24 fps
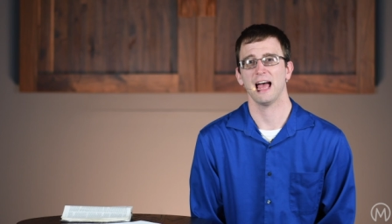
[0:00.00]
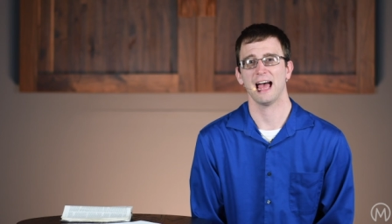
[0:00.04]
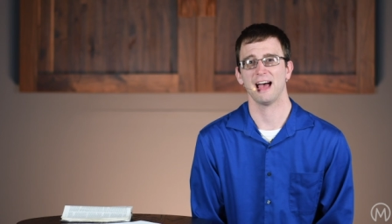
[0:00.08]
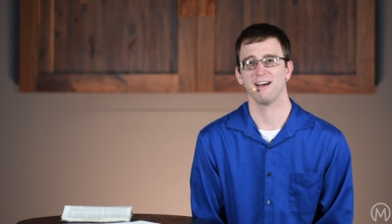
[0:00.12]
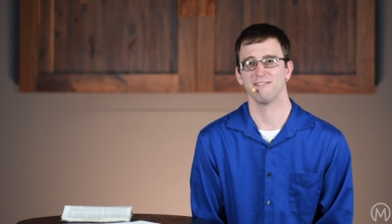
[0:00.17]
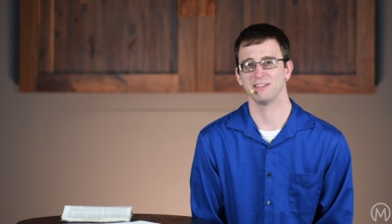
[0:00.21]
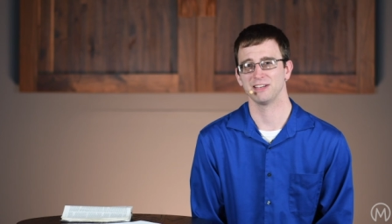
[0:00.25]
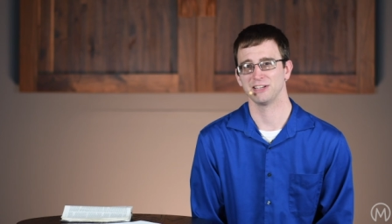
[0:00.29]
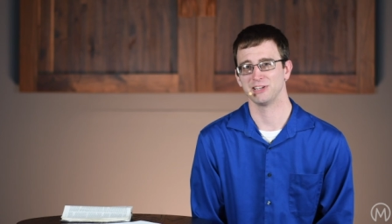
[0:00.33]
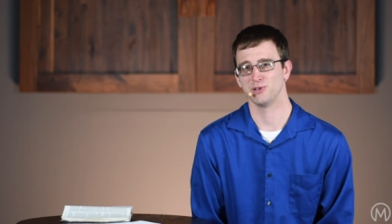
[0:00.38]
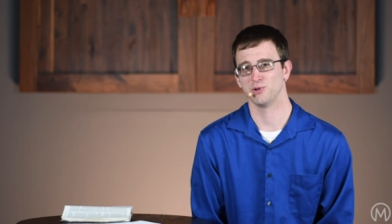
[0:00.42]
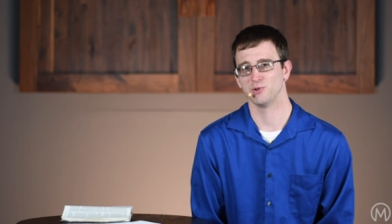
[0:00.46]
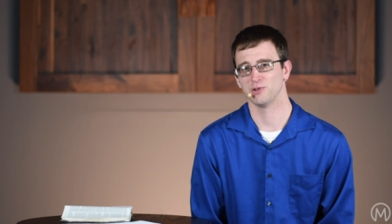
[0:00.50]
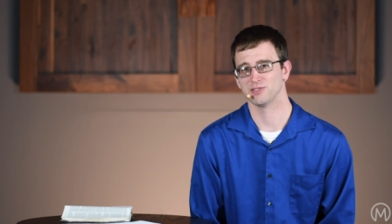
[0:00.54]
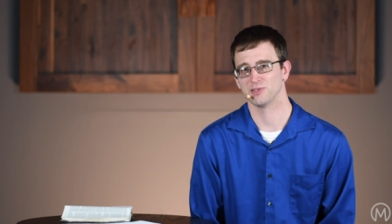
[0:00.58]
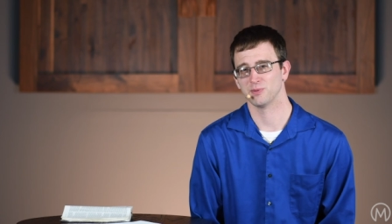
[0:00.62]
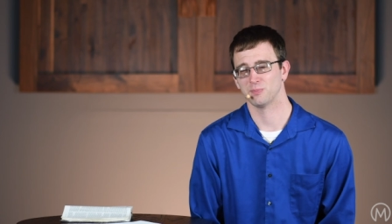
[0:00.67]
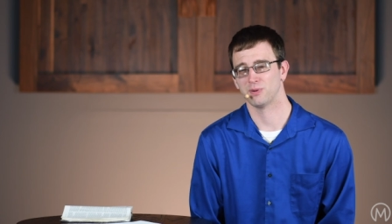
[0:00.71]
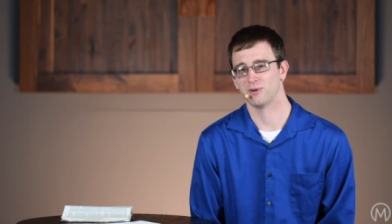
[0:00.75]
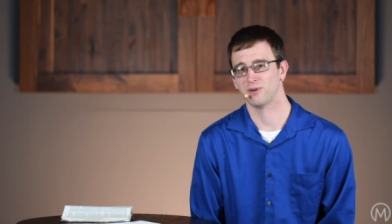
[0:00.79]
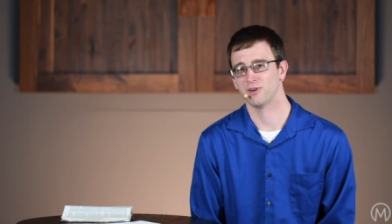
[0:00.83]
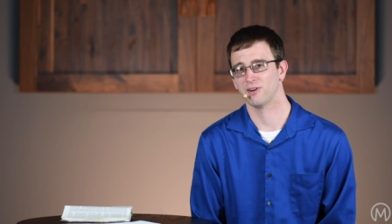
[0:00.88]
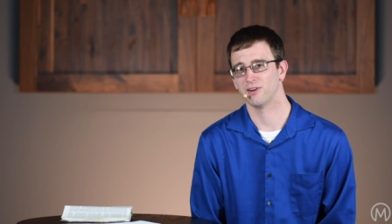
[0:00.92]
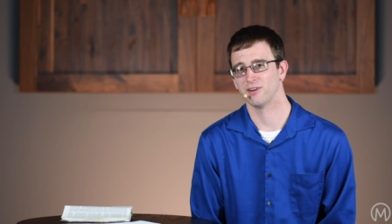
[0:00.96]
having you
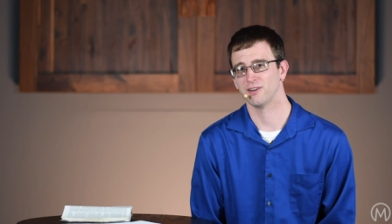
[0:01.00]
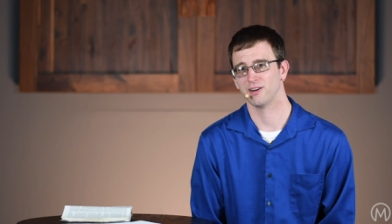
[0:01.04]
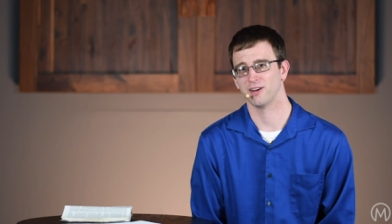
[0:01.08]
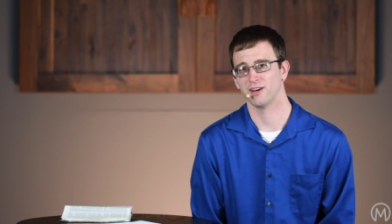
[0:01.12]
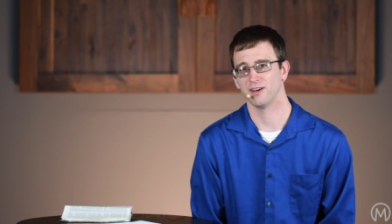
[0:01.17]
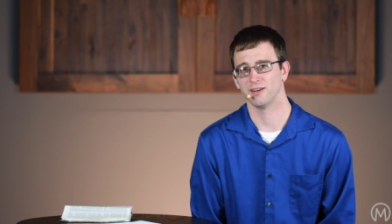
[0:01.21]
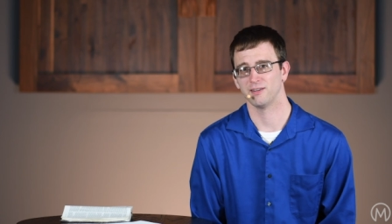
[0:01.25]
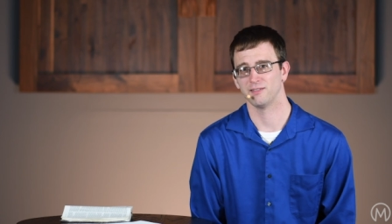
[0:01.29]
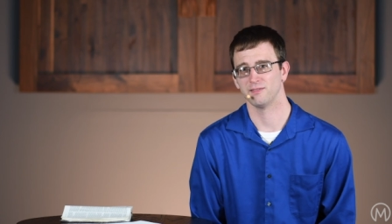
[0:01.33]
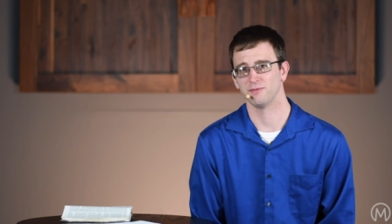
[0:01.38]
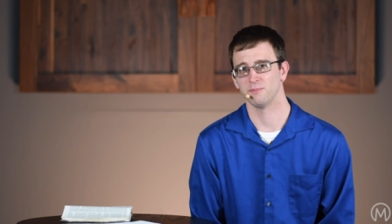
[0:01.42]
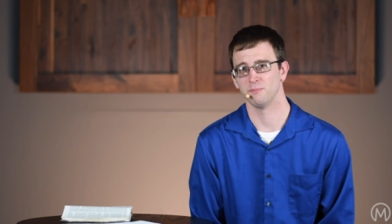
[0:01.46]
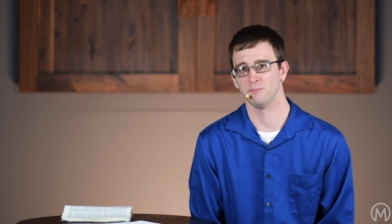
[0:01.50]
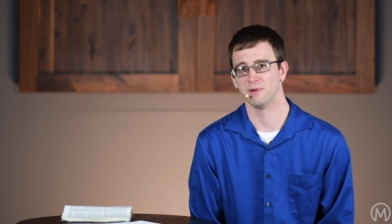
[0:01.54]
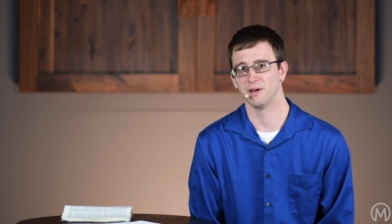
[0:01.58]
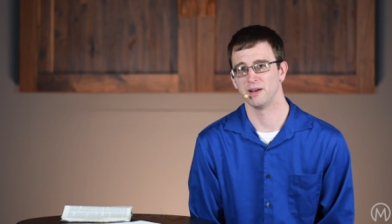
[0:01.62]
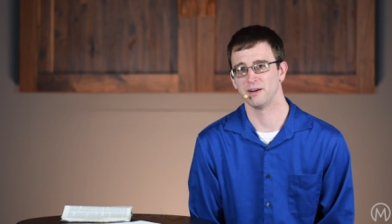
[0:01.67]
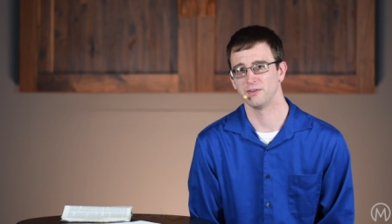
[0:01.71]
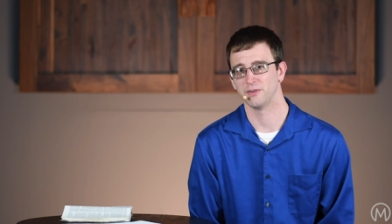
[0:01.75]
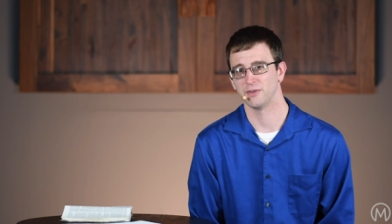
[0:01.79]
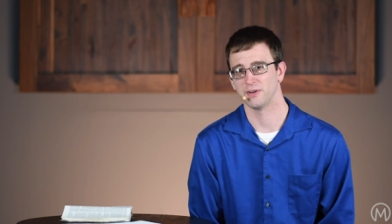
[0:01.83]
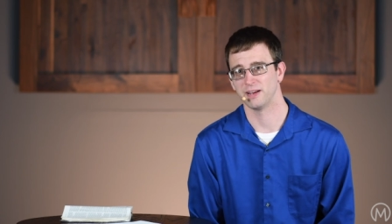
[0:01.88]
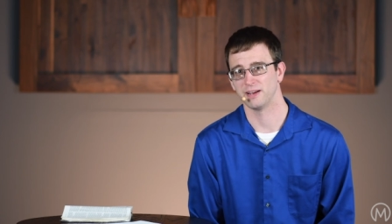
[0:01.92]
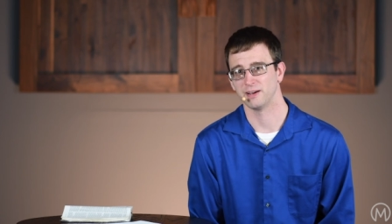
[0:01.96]
as a part of
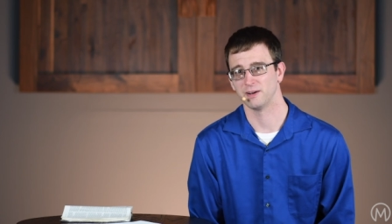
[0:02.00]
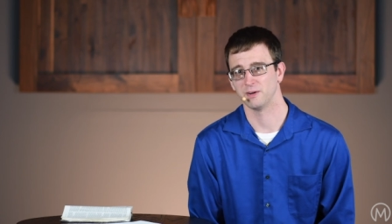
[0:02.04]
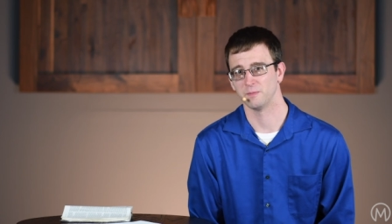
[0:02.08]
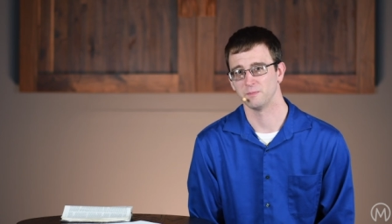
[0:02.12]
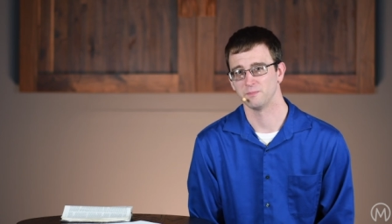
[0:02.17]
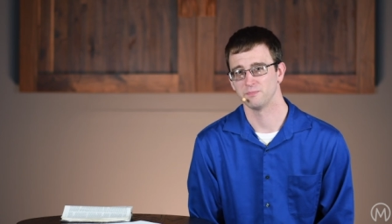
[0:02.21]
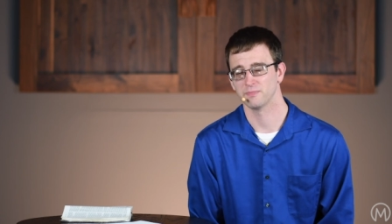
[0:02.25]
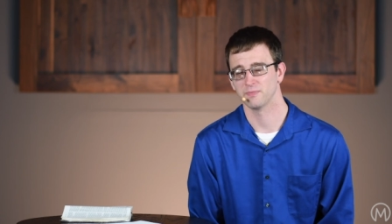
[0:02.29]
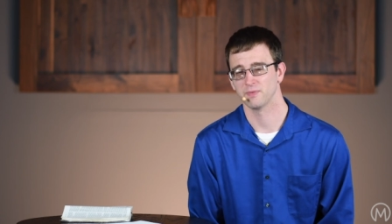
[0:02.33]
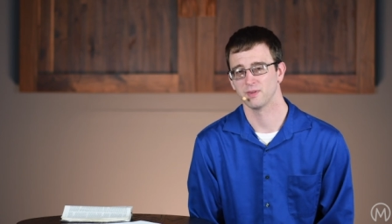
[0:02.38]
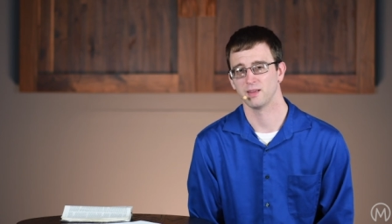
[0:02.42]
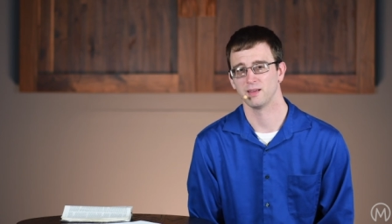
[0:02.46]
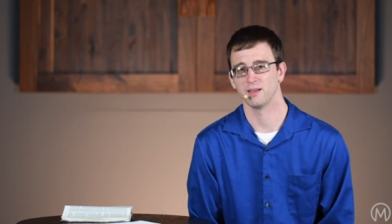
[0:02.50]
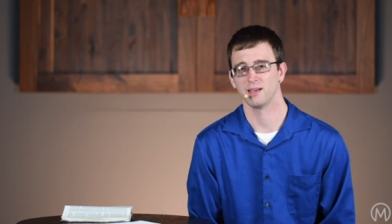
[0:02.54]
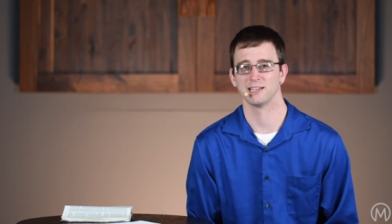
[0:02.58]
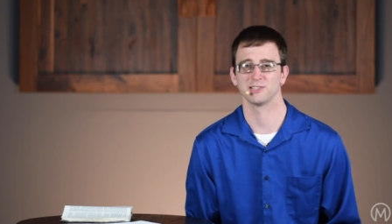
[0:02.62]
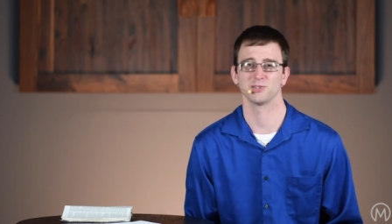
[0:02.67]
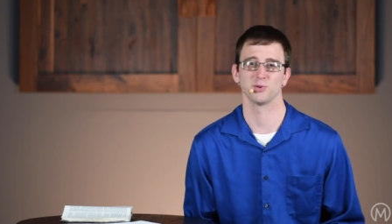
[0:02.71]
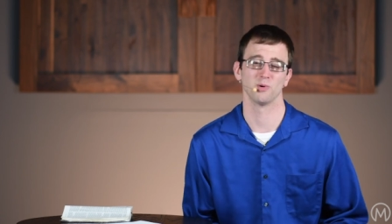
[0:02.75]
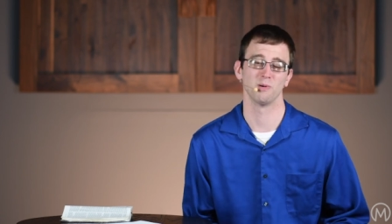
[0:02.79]
Meadowdale.